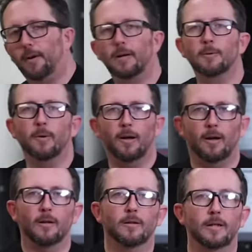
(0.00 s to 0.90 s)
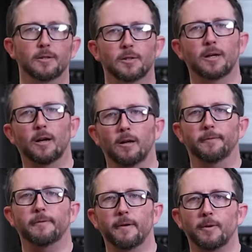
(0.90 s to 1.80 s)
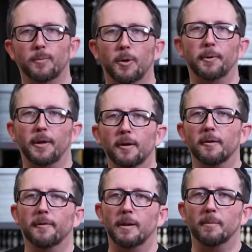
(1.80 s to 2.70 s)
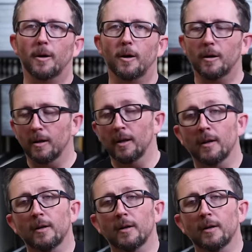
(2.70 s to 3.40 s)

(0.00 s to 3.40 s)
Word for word: very well in the shell. If you've ever bowled with a urethane ball,